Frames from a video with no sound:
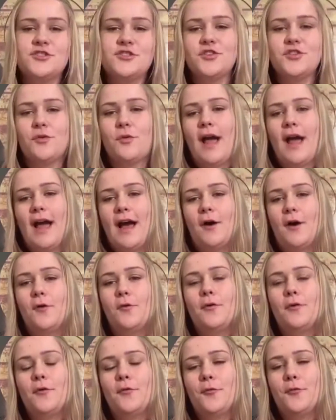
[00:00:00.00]
so
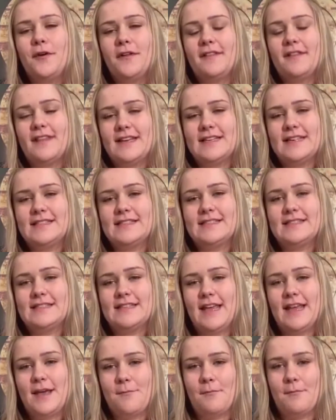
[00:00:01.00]
how will this
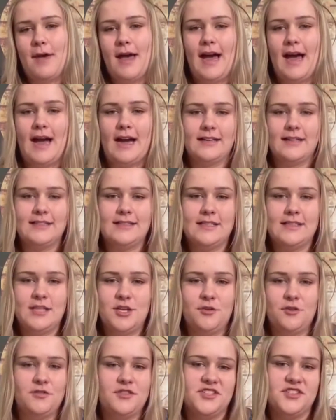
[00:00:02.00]
impact,
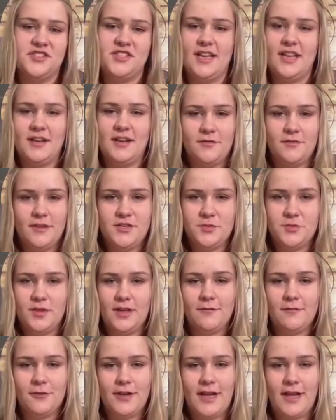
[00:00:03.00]
just the individual
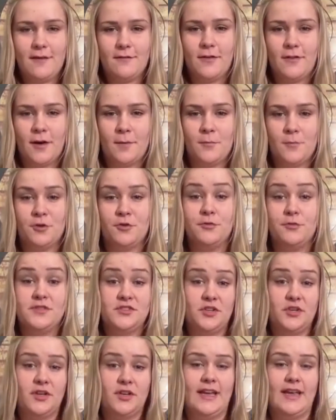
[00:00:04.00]
everyday farmer who's
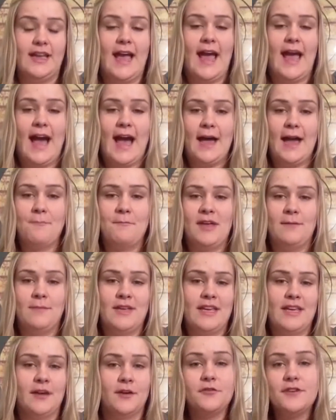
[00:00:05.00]
looking at
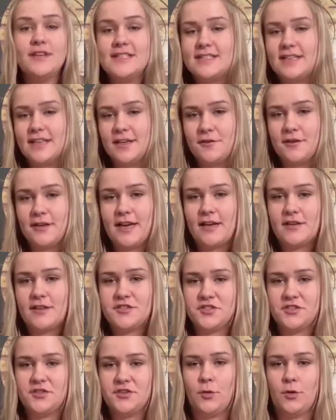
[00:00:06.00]
maybe increasing
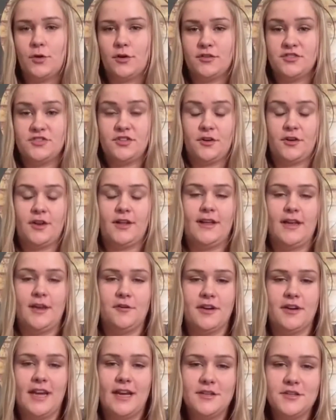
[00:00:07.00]
irrigation or starting
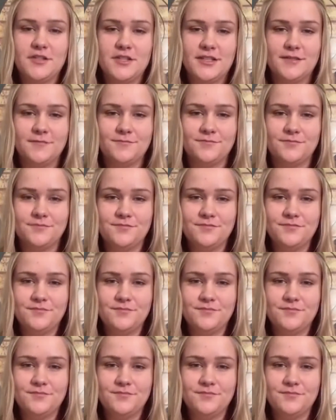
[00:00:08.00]
irrigation?